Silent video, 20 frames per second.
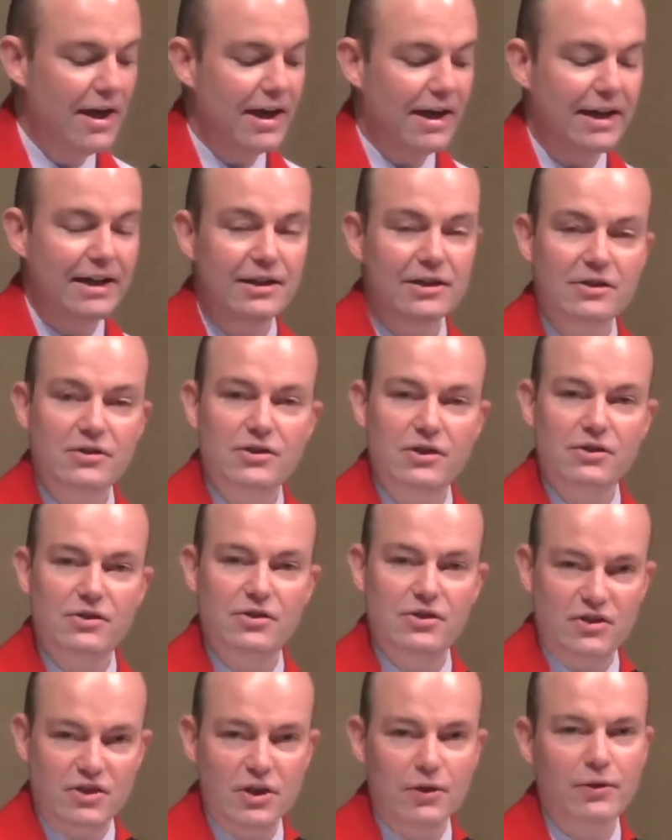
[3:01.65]
he is
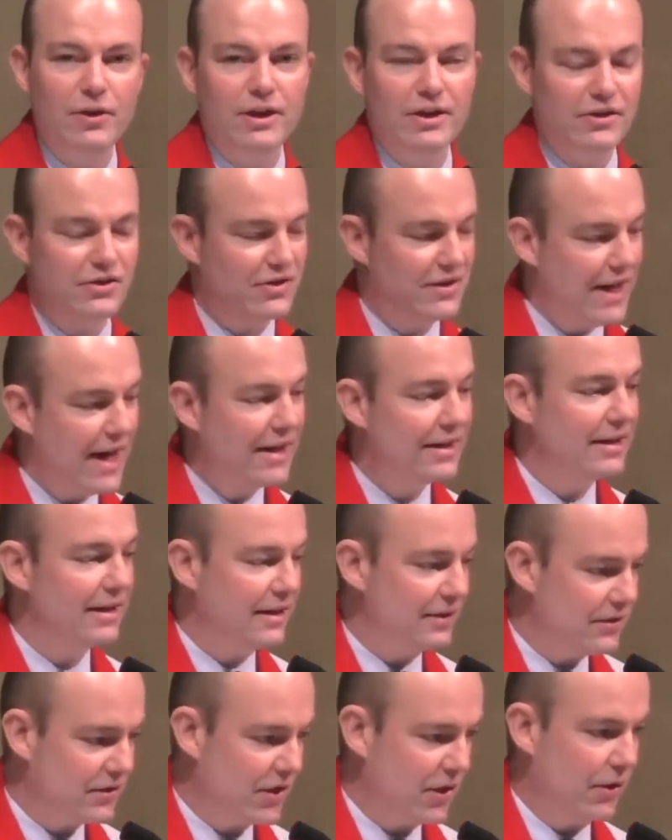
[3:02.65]
serious,
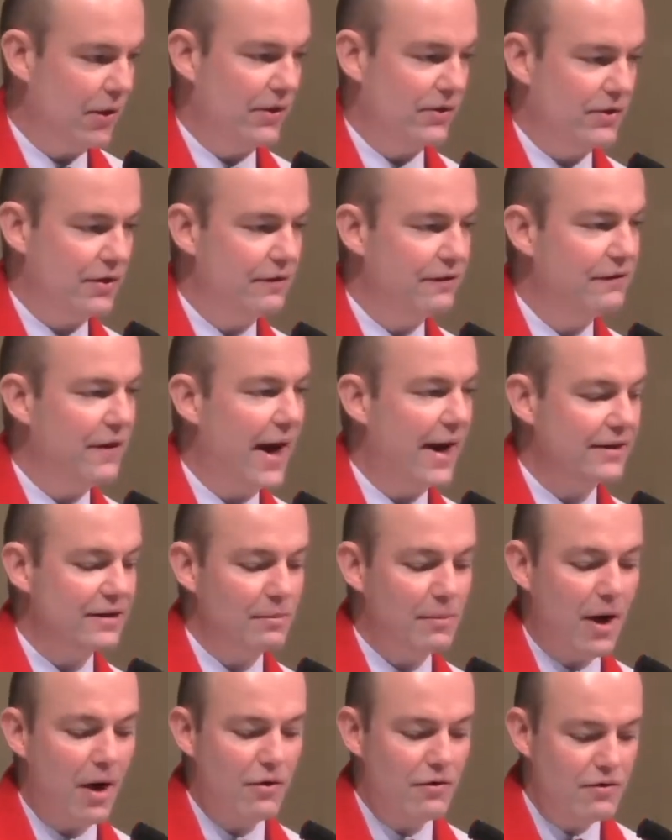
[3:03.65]
deadly serious, in fact,
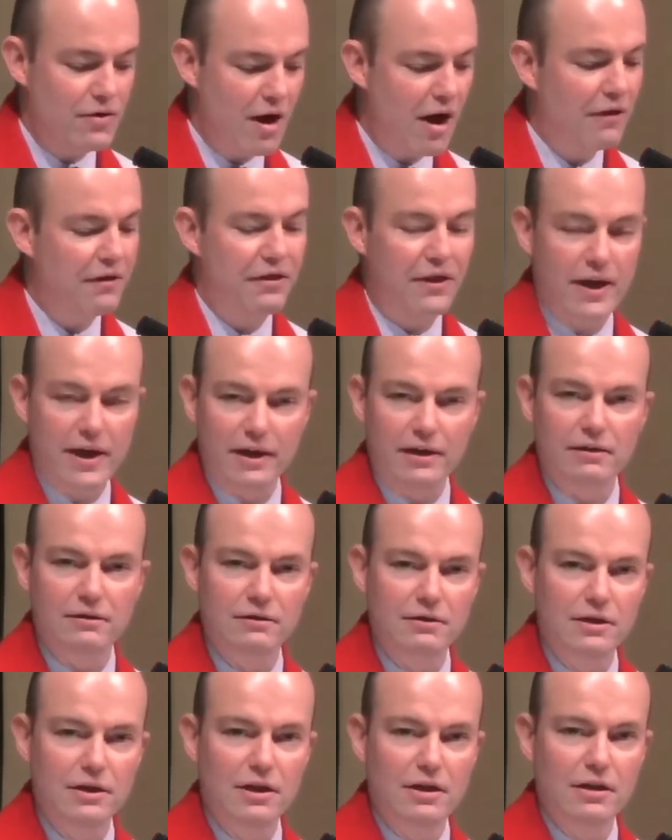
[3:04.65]
about nothing
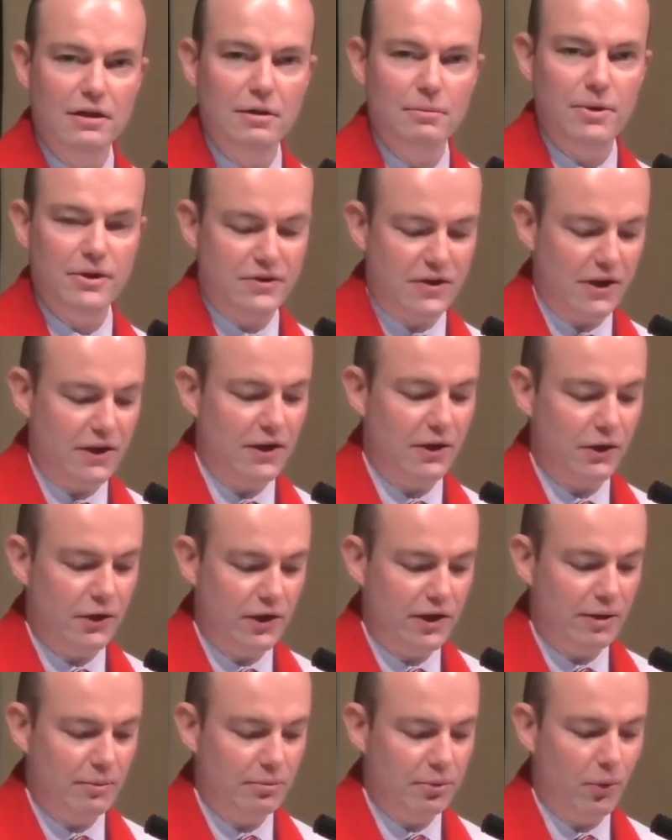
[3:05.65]

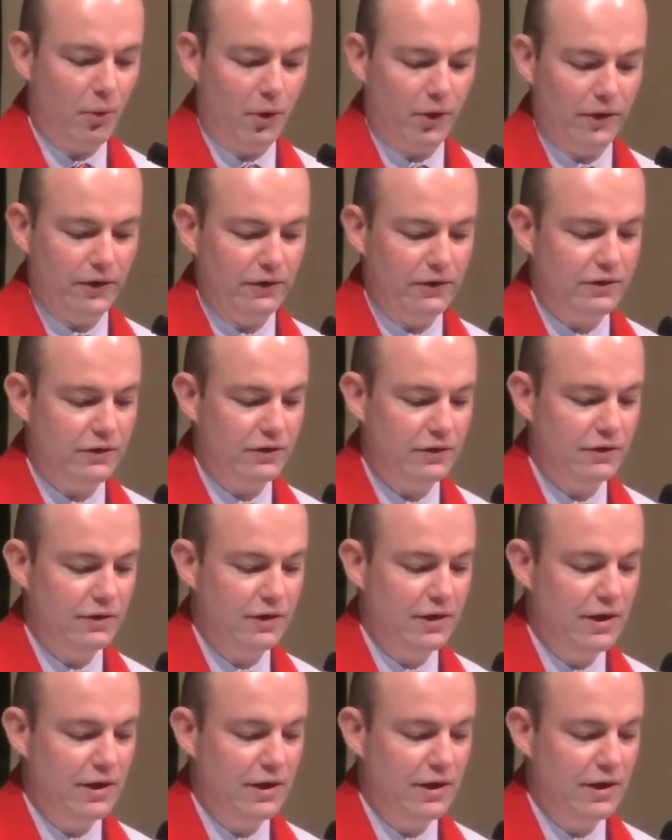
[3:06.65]
particularly important.